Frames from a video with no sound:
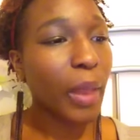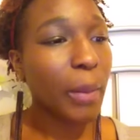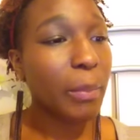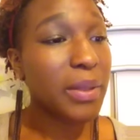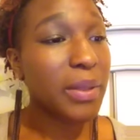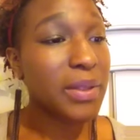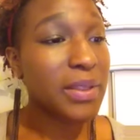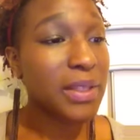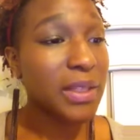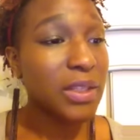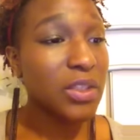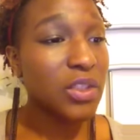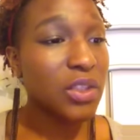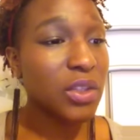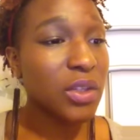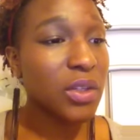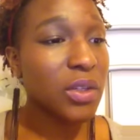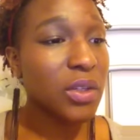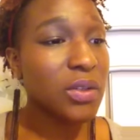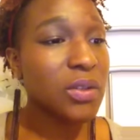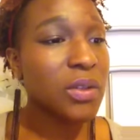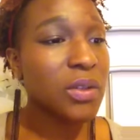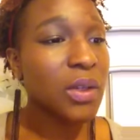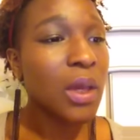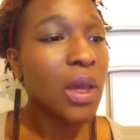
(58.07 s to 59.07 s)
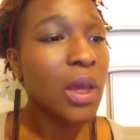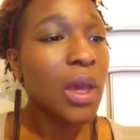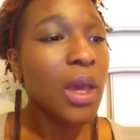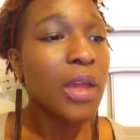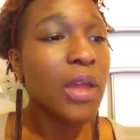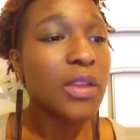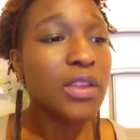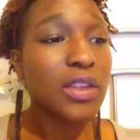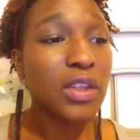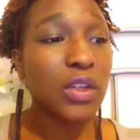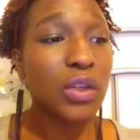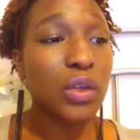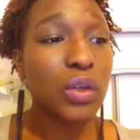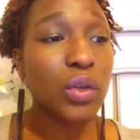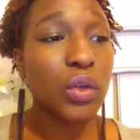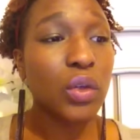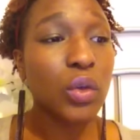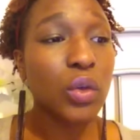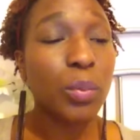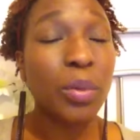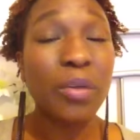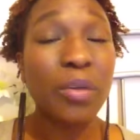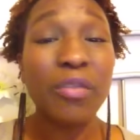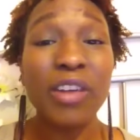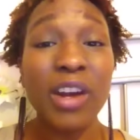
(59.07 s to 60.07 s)
procedures
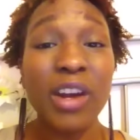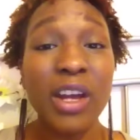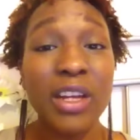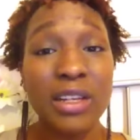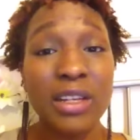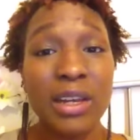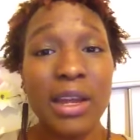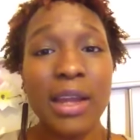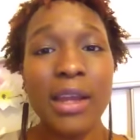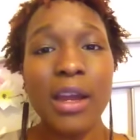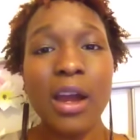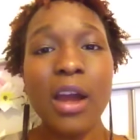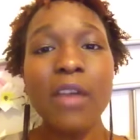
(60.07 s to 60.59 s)
to provide like